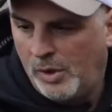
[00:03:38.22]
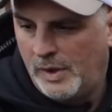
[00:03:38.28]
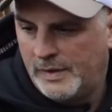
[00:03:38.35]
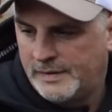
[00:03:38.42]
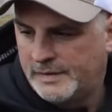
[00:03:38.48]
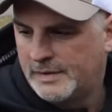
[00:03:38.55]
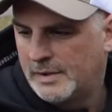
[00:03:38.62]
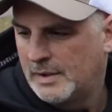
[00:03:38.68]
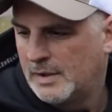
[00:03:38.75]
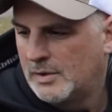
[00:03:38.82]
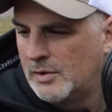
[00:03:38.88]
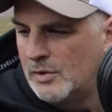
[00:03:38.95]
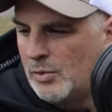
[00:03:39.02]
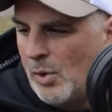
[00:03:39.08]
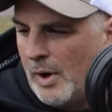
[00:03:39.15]
this
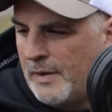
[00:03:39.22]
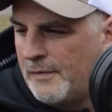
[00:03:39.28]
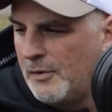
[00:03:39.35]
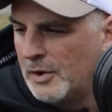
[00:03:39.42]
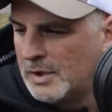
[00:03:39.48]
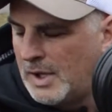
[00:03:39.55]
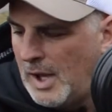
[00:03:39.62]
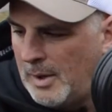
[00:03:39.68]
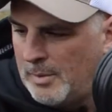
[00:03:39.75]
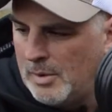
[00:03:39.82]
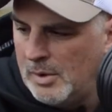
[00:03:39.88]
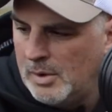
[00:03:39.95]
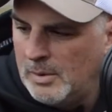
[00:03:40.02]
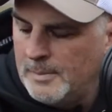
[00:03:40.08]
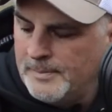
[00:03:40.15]
20-foot
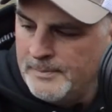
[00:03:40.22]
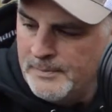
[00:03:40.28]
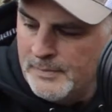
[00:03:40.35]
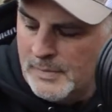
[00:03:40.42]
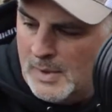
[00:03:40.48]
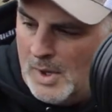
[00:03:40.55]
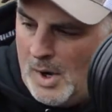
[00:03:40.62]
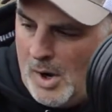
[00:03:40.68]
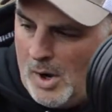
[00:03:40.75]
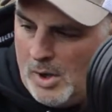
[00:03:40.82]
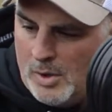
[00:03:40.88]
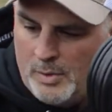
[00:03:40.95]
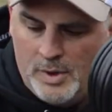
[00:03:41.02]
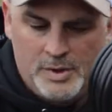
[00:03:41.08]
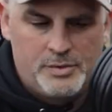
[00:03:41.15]
cable all
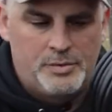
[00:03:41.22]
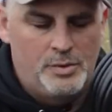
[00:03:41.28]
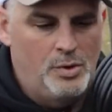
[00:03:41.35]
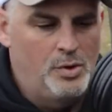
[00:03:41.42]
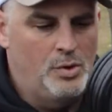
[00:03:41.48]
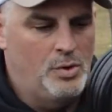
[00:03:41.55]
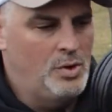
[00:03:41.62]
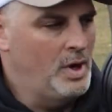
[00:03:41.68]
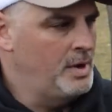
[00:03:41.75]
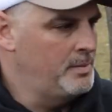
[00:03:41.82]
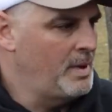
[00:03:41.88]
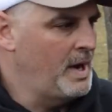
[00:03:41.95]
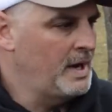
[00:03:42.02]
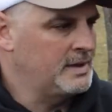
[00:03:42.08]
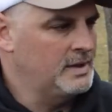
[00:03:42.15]
the way through and
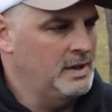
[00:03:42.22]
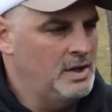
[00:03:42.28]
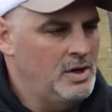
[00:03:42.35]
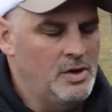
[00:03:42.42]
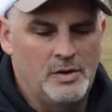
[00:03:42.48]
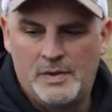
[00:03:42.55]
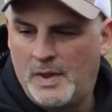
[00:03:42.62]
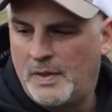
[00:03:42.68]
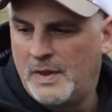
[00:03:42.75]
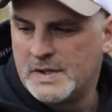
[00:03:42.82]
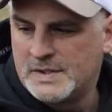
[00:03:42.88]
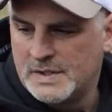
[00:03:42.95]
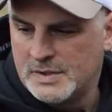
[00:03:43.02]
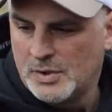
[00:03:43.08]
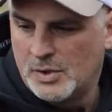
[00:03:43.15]
back to here, and then
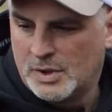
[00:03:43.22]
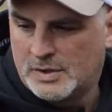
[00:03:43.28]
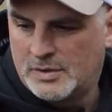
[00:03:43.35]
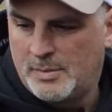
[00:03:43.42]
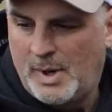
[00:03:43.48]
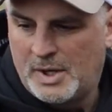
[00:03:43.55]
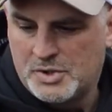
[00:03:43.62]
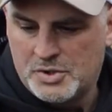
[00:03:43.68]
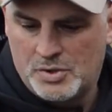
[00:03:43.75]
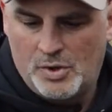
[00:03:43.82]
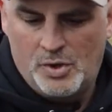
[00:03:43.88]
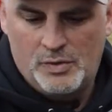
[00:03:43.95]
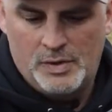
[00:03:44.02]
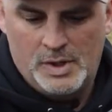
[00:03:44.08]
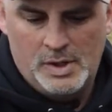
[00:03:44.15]
this is hooked to my
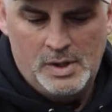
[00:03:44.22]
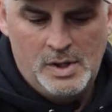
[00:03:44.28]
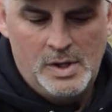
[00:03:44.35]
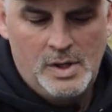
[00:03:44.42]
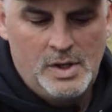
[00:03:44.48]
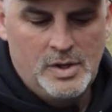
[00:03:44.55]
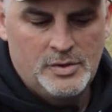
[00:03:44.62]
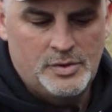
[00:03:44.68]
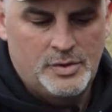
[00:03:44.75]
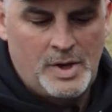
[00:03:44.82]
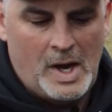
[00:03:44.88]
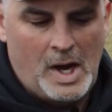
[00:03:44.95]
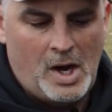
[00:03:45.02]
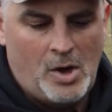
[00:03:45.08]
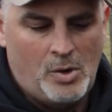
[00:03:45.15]
Trova. So
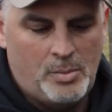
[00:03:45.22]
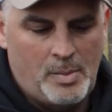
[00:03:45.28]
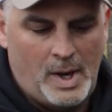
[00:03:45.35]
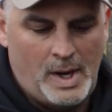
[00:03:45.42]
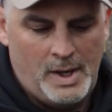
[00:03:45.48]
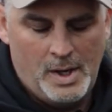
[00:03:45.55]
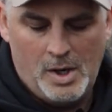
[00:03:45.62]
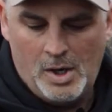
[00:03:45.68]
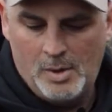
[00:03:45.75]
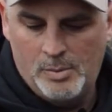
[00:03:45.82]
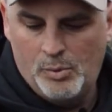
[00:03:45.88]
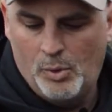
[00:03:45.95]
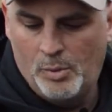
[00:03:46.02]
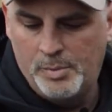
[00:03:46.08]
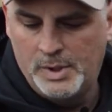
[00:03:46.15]
now my hub
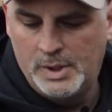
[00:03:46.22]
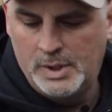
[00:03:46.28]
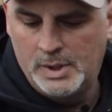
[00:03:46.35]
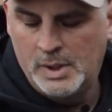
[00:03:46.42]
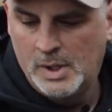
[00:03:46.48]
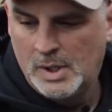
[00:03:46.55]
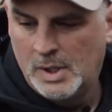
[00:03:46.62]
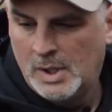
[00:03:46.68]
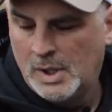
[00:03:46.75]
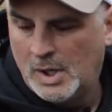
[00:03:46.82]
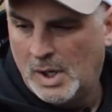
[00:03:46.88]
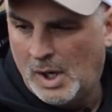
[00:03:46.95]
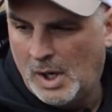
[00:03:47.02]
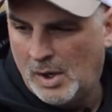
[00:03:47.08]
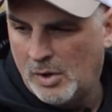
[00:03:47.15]
will be
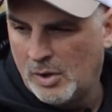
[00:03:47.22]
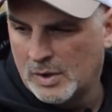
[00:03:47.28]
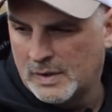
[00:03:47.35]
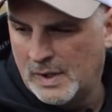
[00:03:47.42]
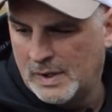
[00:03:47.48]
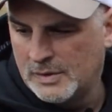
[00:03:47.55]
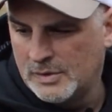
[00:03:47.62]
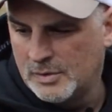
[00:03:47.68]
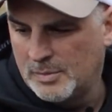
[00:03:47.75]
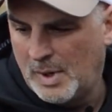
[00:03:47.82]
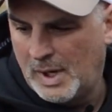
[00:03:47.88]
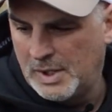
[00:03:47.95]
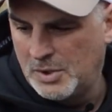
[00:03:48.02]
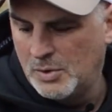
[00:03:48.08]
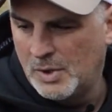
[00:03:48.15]
hooked into
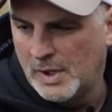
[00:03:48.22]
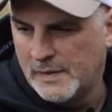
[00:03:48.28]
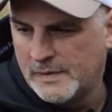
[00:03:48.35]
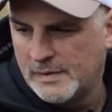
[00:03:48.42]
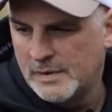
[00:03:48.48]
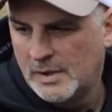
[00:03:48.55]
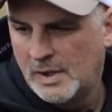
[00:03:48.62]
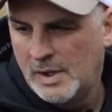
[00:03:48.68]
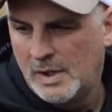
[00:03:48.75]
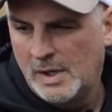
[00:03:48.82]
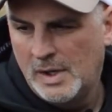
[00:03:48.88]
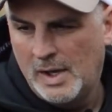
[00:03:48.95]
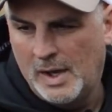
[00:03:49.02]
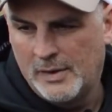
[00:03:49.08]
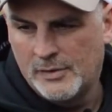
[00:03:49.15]
my units,
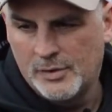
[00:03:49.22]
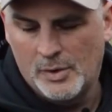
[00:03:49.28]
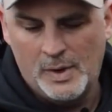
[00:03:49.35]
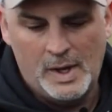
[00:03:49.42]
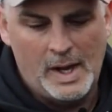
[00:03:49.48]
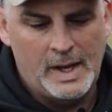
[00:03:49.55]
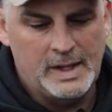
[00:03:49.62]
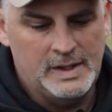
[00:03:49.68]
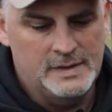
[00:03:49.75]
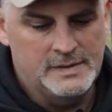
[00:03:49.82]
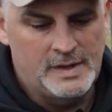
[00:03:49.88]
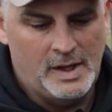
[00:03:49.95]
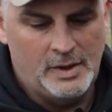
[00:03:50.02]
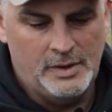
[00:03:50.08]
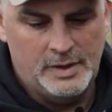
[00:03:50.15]
and so then I can
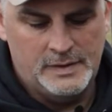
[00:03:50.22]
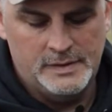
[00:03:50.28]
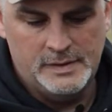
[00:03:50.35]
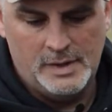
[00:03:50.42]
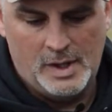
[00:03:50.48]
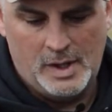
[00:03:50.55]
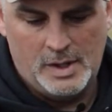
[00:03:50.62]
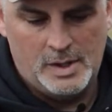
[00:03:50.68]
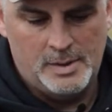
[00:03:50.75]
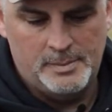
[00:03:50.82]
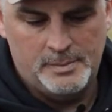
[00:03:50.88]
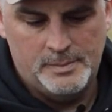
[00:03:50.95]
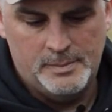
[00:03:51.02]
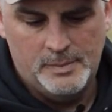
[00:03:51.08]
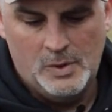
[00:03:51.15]
tell it to